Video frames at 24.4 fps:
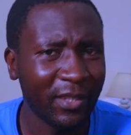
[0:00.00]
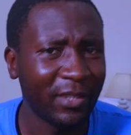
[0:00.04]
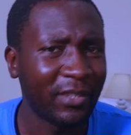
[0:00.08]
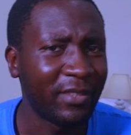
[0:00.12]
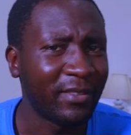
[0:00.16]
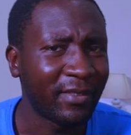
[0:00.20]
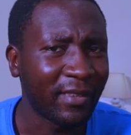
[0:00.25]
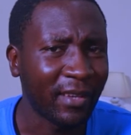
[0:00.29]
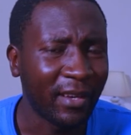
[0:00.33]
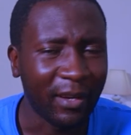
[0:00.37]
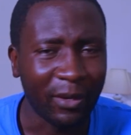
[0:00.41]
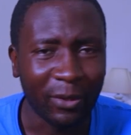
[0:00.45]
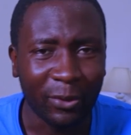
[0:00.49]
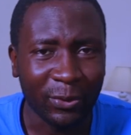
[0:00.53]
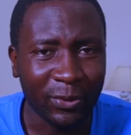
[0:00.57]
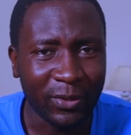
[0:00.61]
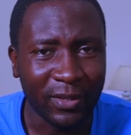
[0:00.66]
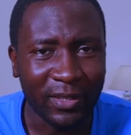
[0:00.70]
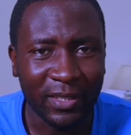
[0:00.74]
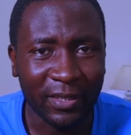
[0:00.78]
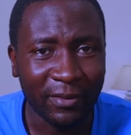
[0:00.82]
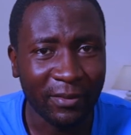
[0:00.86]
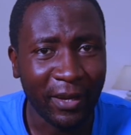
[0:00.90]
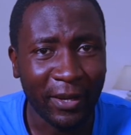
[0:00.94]
it's a
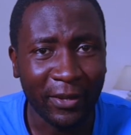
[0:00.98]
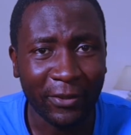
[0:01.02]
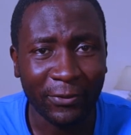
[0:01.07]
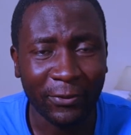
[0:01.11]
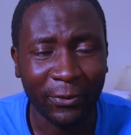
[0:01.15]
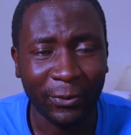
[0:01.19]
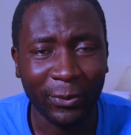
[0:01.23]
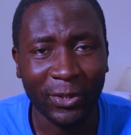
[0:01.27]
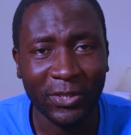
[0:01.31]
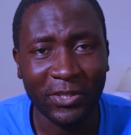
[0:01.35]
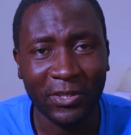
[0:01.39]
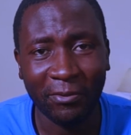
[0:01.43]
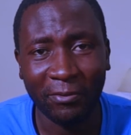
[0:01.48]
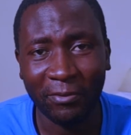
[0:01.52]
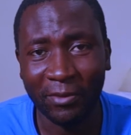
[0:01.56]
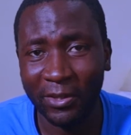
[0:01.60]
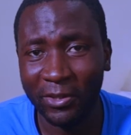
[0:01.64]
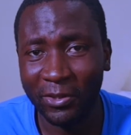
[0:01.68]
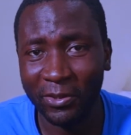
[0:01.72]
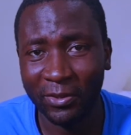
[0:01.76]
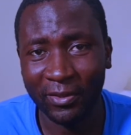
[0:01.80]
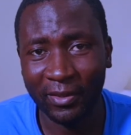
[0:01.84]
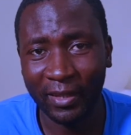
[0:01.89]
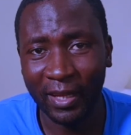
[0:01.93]
good device for watching
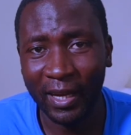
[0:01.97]
videos.